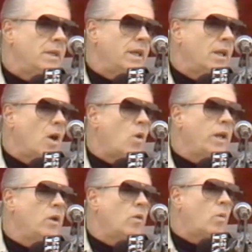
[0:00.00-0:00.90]
the
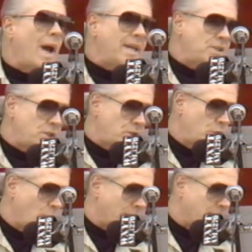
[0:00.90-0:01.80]
allodial
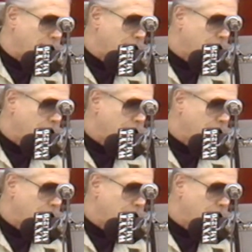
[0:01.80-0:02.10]
rights to it.